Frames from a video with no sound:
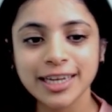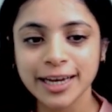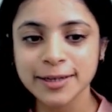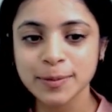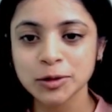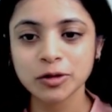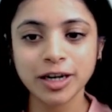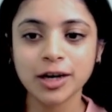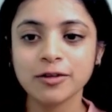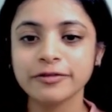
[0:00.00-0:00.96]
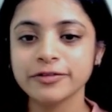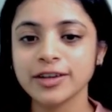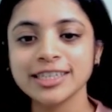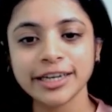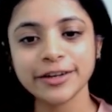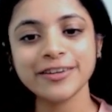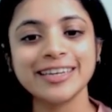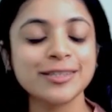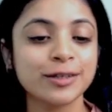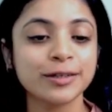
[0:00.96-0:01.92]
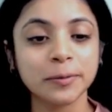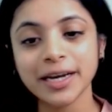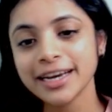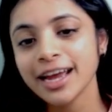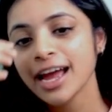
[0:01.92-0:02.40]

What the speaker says: textbook to kind of take you guys through it.